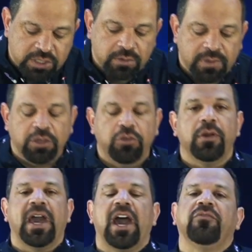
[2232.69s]
you that you
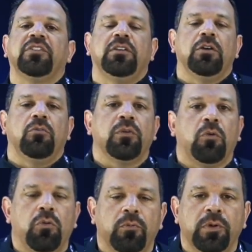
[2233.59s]
have to deal with
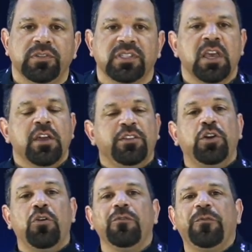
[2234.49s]
old wounds.
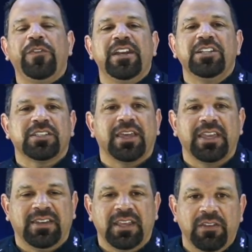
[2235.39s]
Don't finish
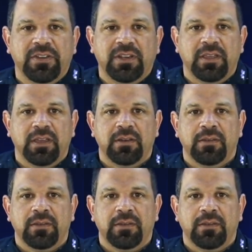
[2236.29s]
like David did.